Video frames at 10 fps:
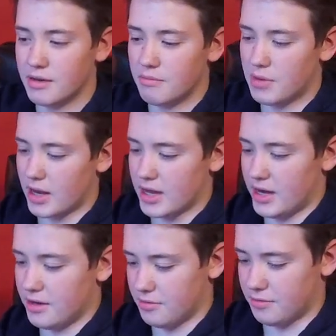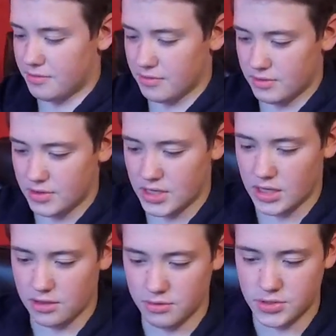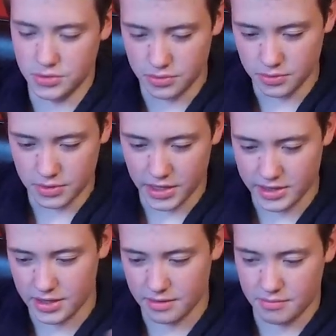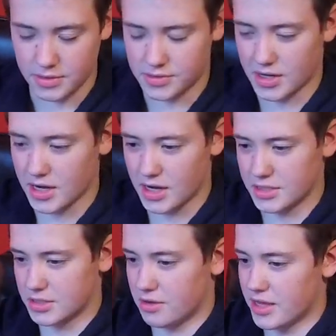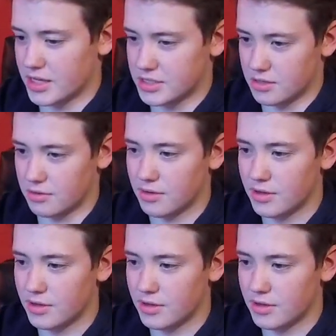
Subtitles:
but I kind of did a U2 and then misrecognized and all that, so